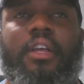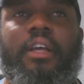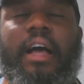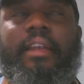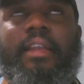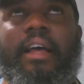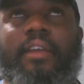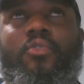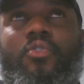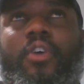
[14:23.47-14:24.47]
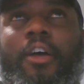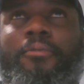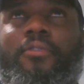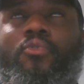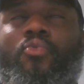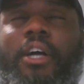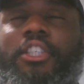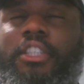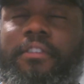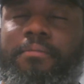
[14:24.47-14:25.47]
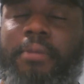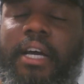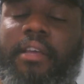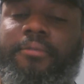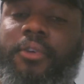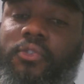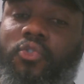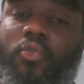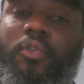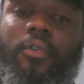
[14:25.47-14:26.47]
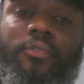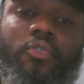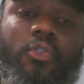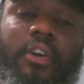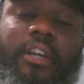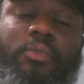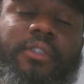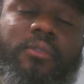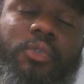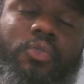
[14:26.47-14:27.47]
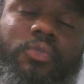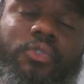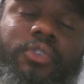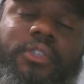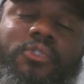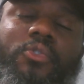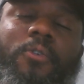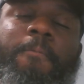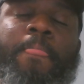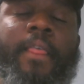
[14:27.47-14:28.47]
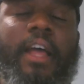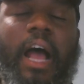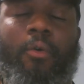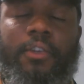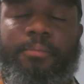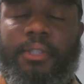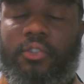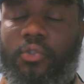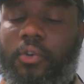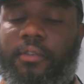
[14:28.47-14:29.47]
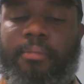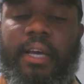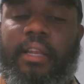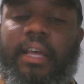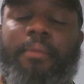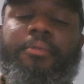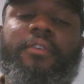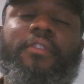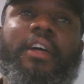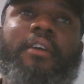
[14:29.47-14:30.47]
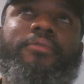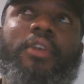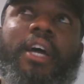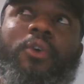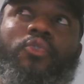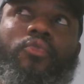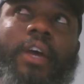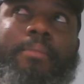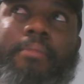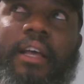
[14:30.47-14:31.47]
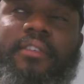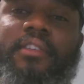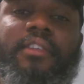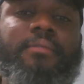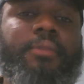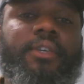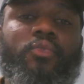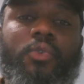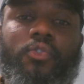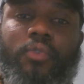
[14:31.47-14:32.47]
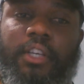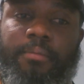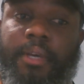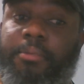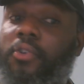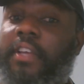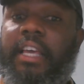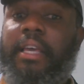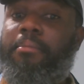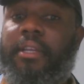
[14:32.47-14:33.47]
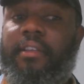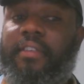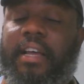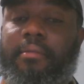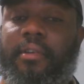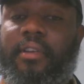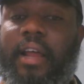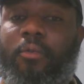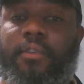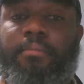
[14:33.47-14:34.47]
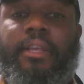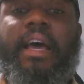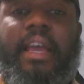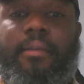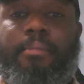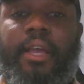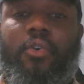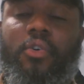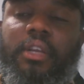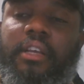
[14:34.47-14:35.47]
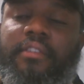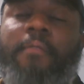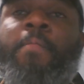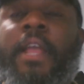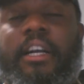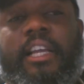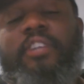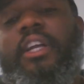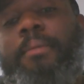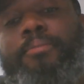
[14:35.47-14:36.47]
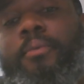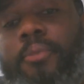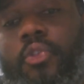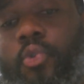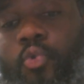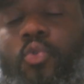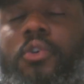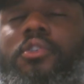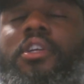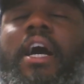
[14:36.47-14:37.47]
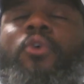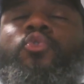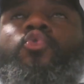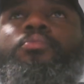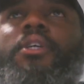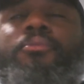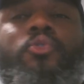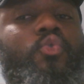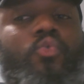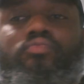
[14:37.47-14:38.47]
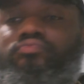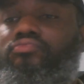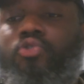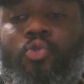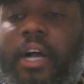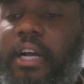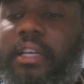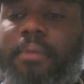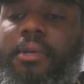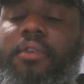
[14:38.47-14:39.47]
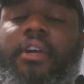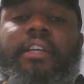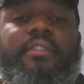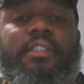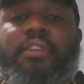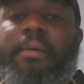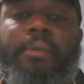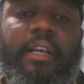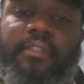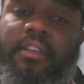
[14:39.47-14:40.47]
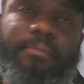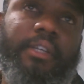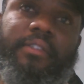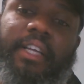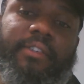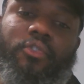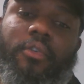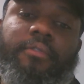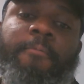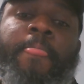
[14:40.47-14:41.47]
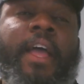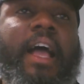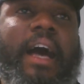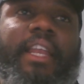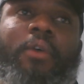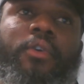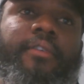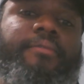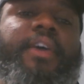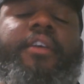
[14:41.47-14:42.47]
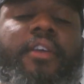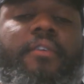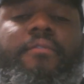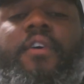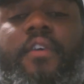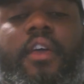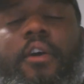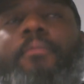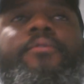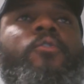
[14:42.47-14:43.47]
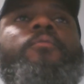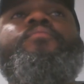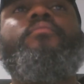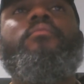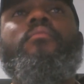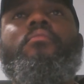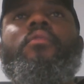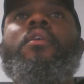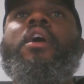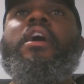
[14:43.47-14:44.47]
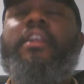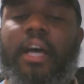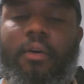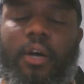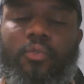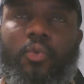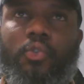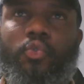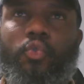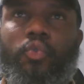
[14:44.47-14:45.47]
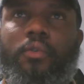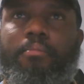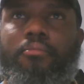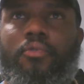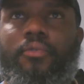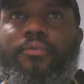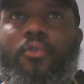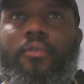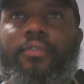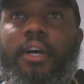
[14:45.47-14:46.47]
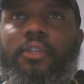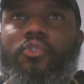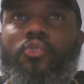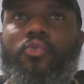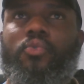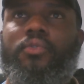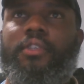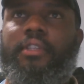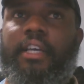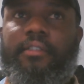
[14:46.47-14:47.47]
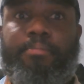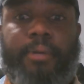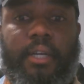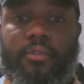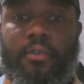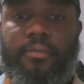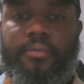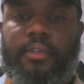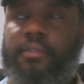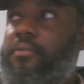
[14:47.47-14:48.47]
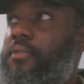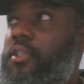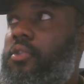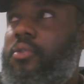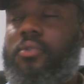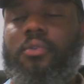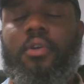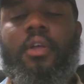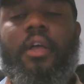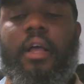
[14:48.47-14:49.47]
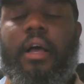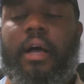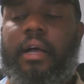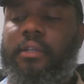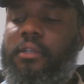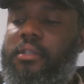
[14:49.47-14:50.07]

and that I know helps to achieve my first goal of graduating with good grades. So I was being taught by library staff on how to write my assessment, what to expect, because I came late and I was behind my colleagues. They actually put me through on how to be able to do academic writing, write my assessment and stuff, and that was very helpful. Now I want to move over to the next part of this video and